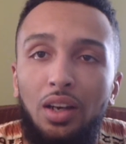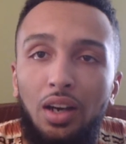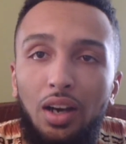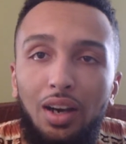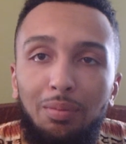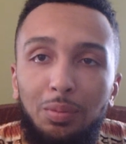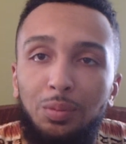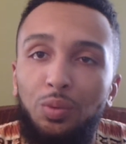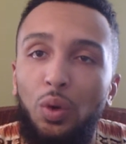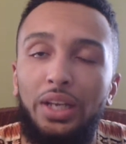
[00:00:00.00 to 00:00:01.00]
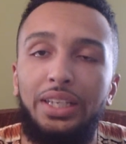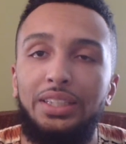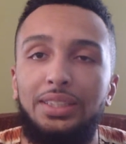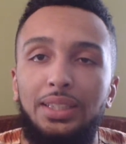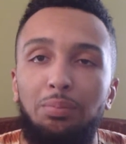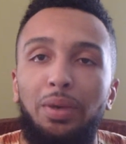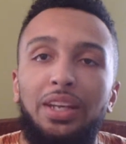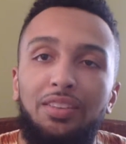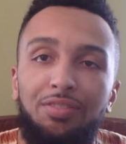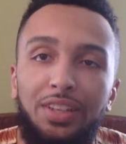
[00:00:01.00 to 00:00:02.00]
Before I get to the
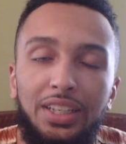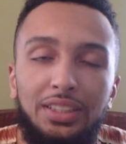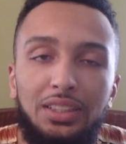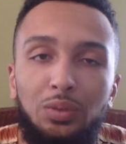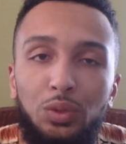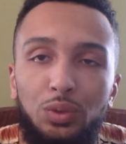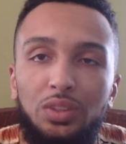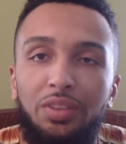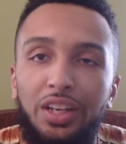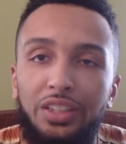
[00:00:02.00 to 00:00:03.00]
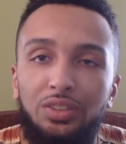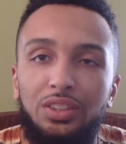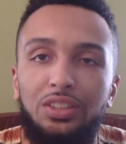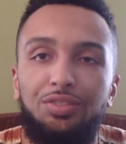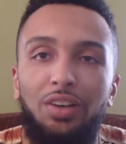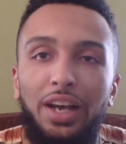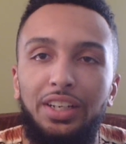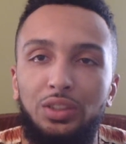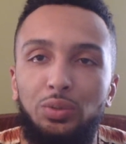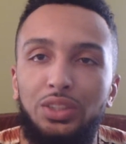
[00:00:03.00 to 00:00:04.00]
main event, which was a very interesting fight, I
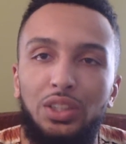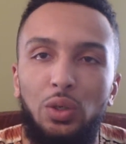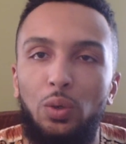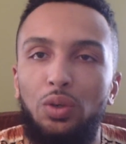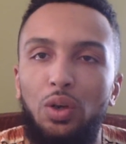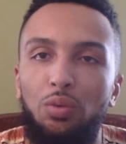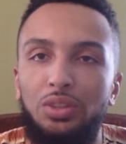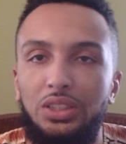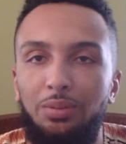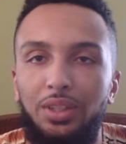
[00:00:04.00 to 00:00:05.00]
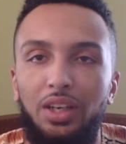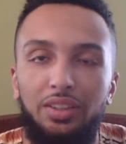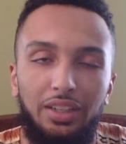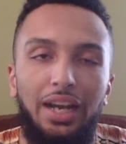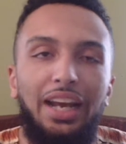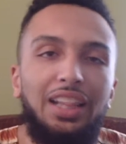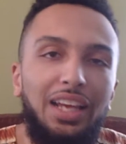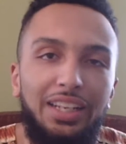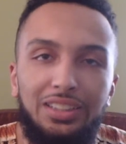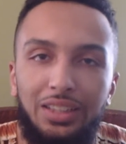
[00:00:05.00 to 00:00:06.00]
just wanted to go over some of the other
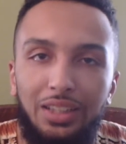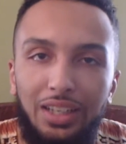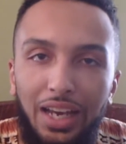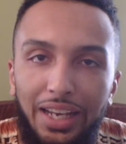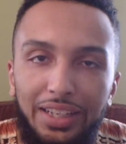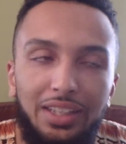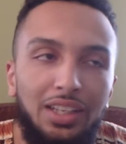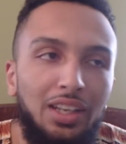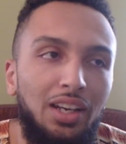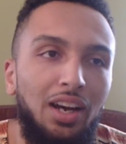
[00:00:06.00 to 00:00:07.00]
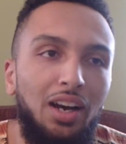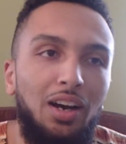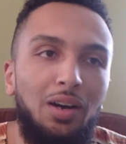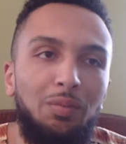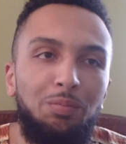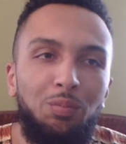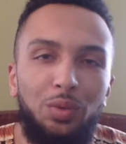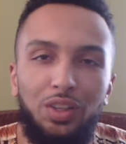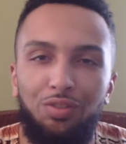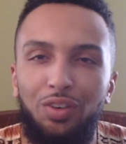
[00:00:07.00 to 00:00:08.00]
highlights of the night. One
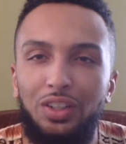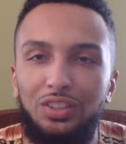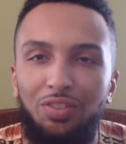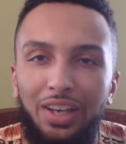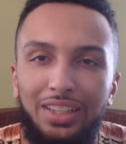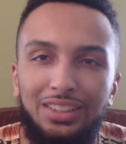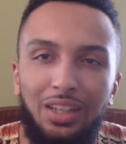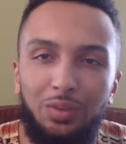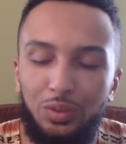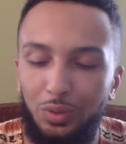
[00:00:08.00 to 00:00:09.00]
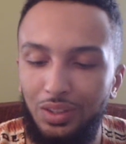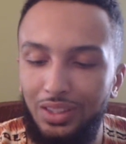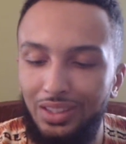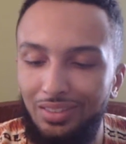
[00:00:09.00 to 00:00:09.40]
of the first fights that was really